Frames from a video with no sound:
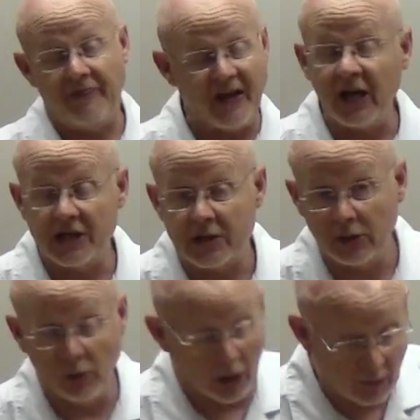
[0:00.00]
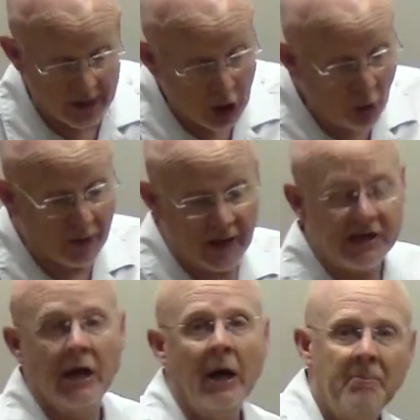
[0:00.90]
think it's you already know
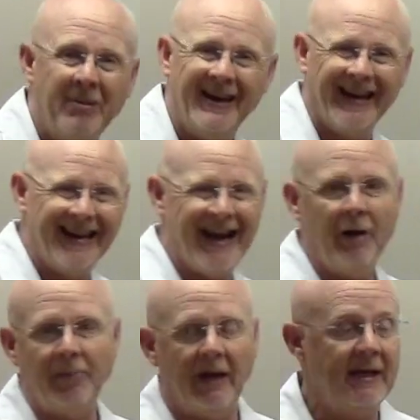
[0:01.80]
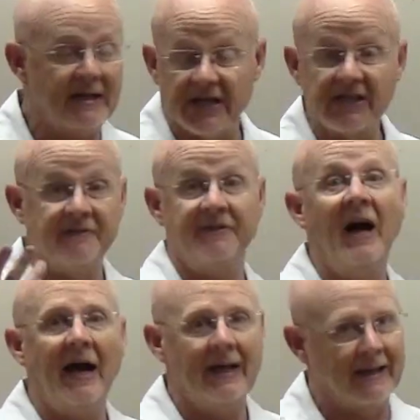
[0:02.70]
this, but an airplane doesn't
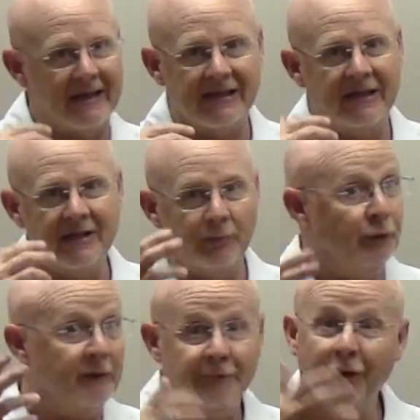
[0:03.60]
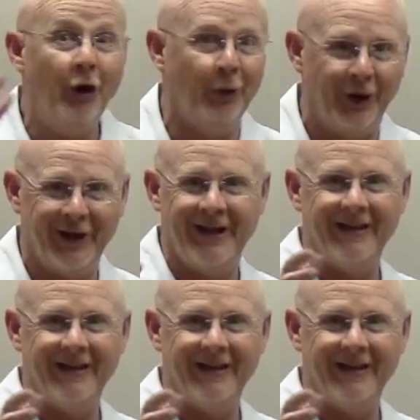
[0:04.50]
fly unless it is moving forward,